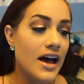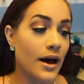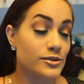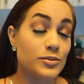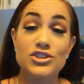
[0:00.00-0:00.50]

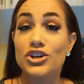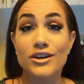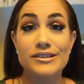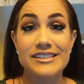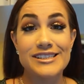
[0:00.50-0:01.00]
Um, so be sure
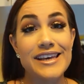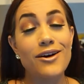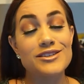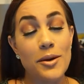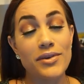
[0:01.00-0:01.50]
to use the
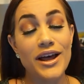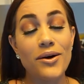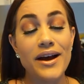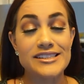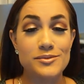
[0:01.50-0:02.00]
discount down
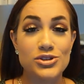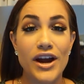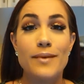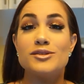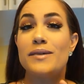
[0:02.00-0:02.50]
below and
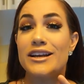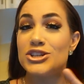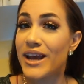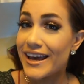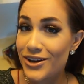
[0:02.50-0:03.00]
subscribe to my
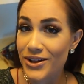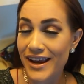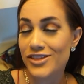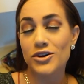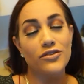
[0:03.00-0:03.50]
channel,
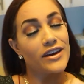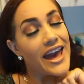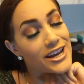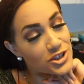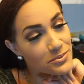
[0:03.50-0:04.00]
hit the
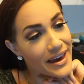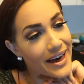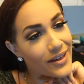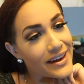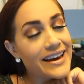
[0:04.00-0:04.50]
notification
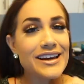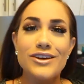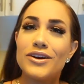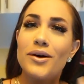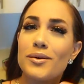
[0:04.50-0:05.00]
bell.
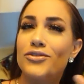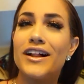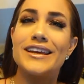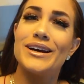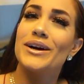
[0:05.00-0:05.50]
You know, come
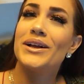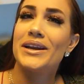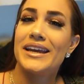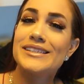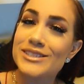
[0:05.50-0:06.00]
follow your girl
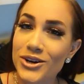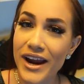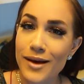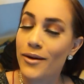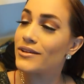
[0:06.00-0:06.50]
on
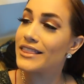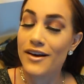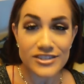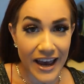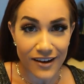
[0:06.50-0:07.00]
Instagram. I would
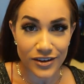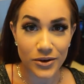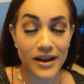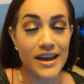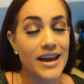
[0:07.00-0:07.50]
love to have
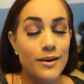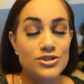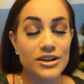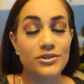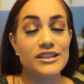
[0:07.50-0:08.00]
you. I'm
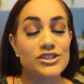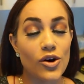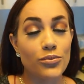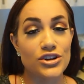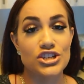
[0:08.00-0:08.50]
genuinely
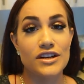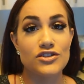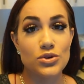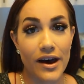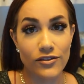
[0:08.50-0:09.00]
so appreciative
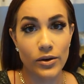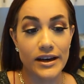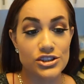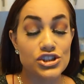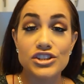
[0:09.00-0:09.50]
to have you
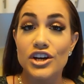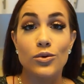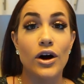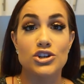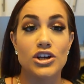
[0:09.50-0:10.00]
guys just
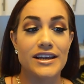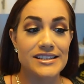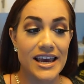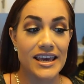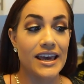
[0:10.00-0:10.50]
here watching and
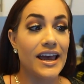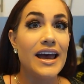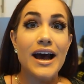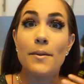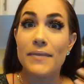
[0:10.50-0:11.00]
taking
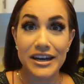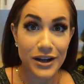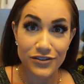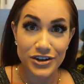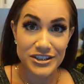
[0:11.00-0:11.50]
a minute
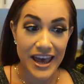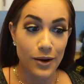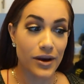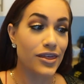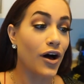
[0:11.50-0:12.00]
of your day
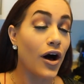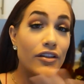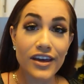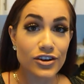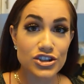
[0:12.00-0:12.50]
with
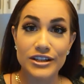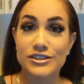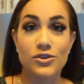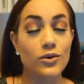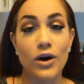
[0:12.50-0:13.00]
all the other
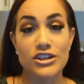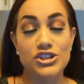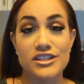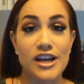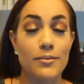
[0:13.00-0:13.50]
channels you can watch
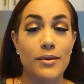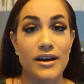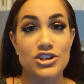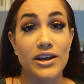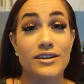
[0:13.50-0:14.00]
to stop by
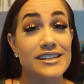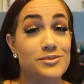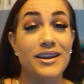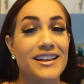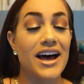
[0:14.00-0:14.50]
my channel
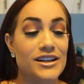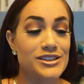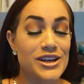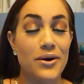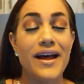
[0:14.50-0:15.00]
does mean a lot.
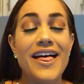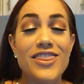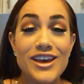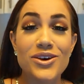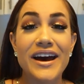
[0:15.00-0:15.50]
So
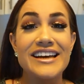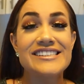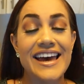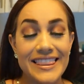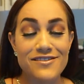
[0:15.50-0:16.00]
thank you
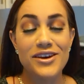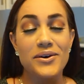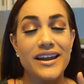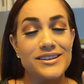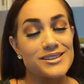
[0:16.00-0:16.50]
guys, I love
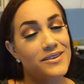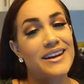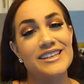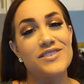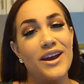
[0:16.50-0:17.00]
you, and I'll see you in
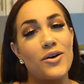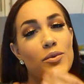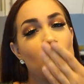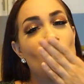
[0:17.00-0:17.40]
the next video.